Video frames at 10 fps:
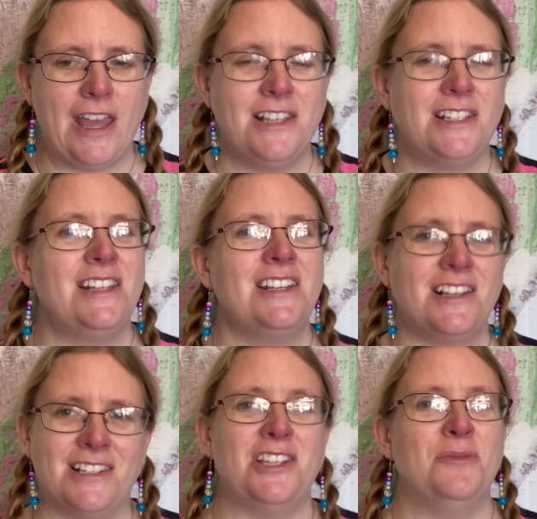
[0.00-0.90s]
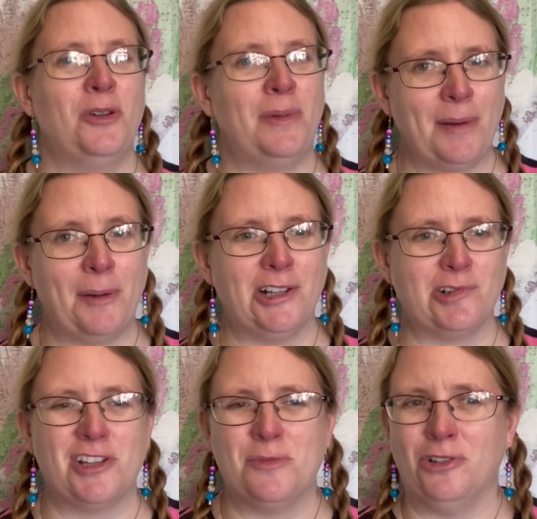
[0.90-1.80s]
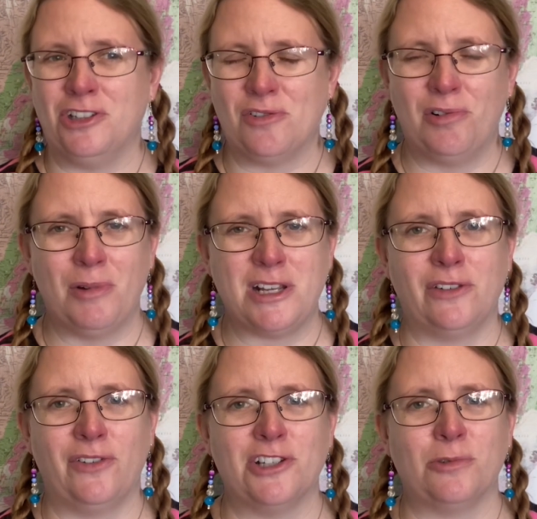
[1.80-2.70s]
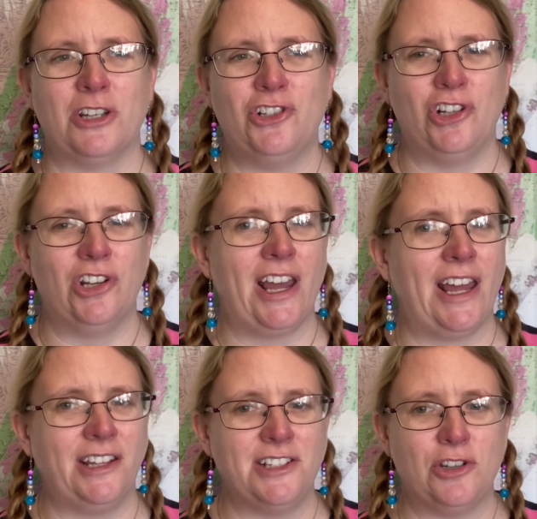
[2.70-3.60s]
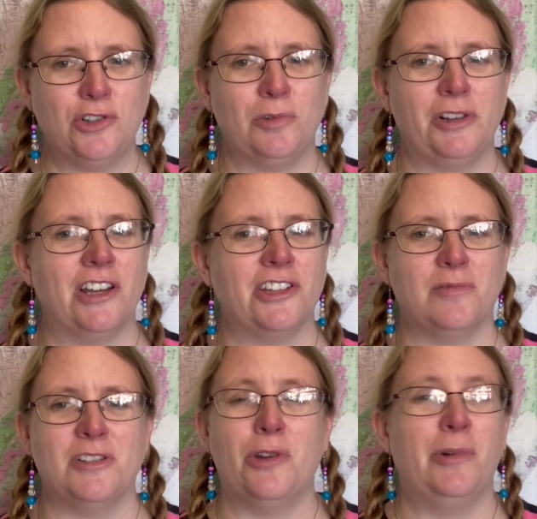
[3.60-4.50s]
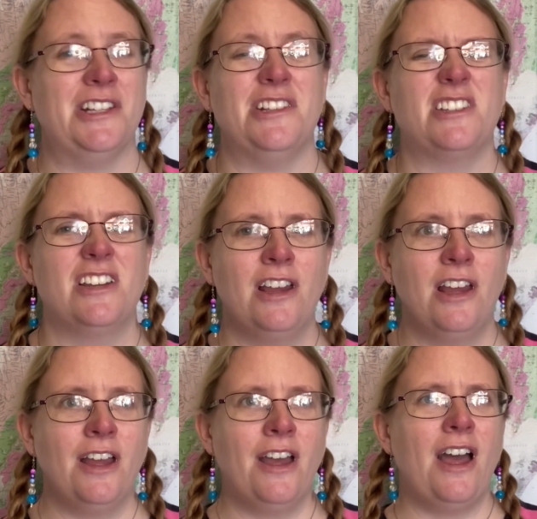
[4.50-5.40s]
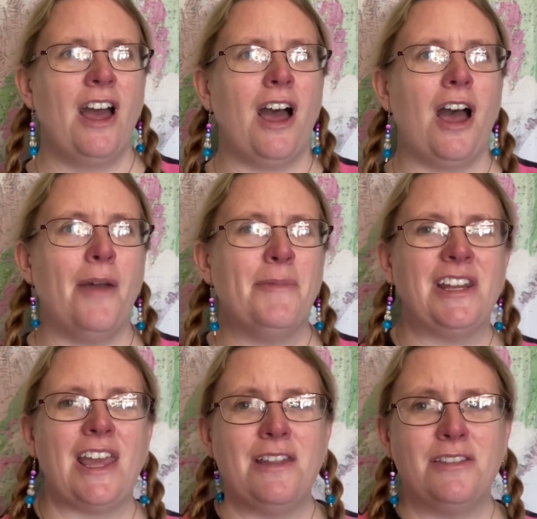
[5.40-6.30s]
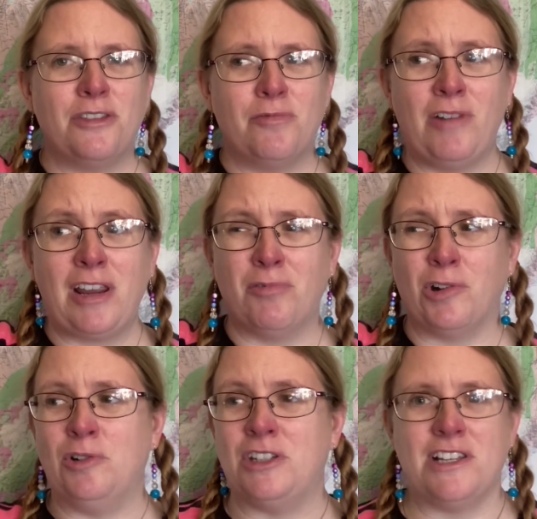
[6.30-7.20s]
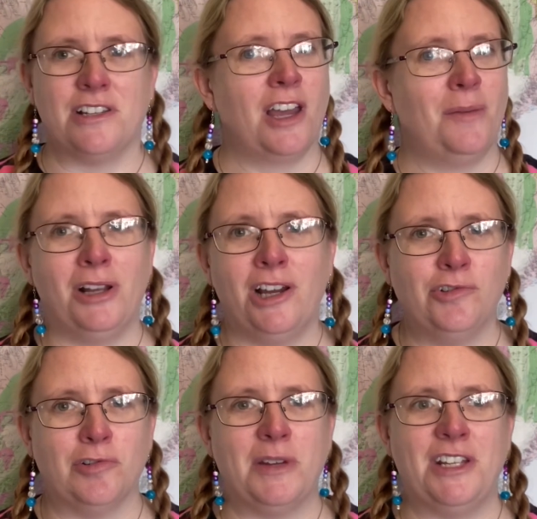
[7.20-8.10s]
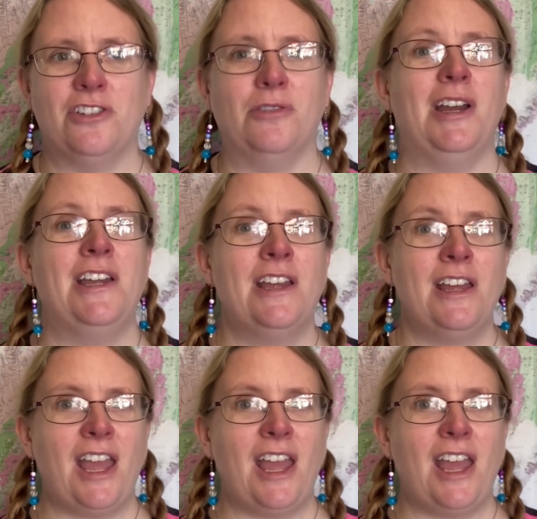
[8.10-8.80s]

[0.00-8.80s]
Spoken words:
Is it accessible by public transport is always the first question, and as usual the answer is no, it isn't. I mean, the ring road is a couple of 100 metres away.